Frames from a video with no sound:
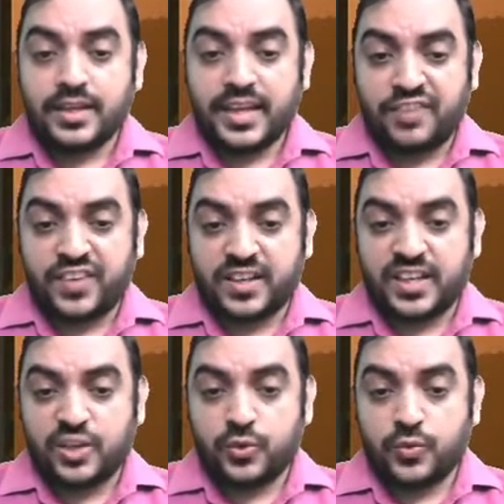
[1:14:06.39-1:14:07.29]

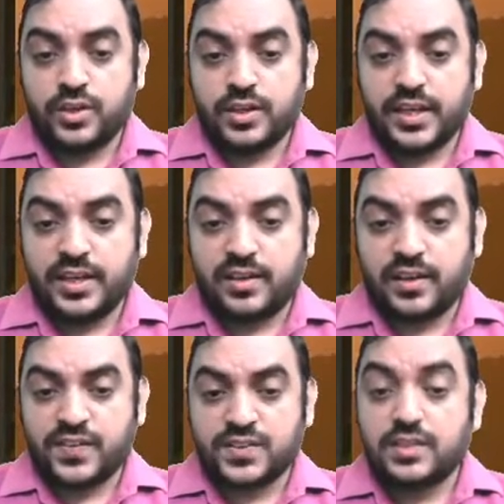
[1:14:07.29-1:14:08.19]
effective
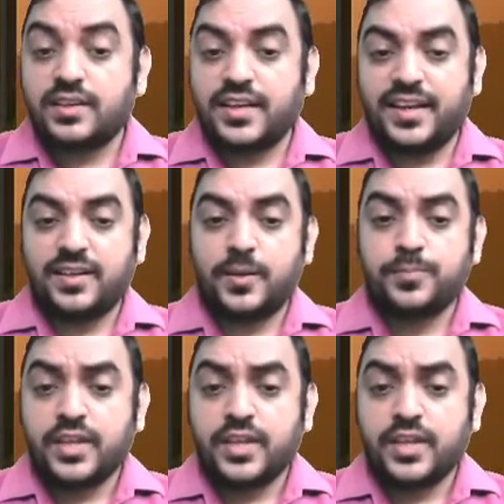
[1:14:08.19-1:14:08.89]
interest rate.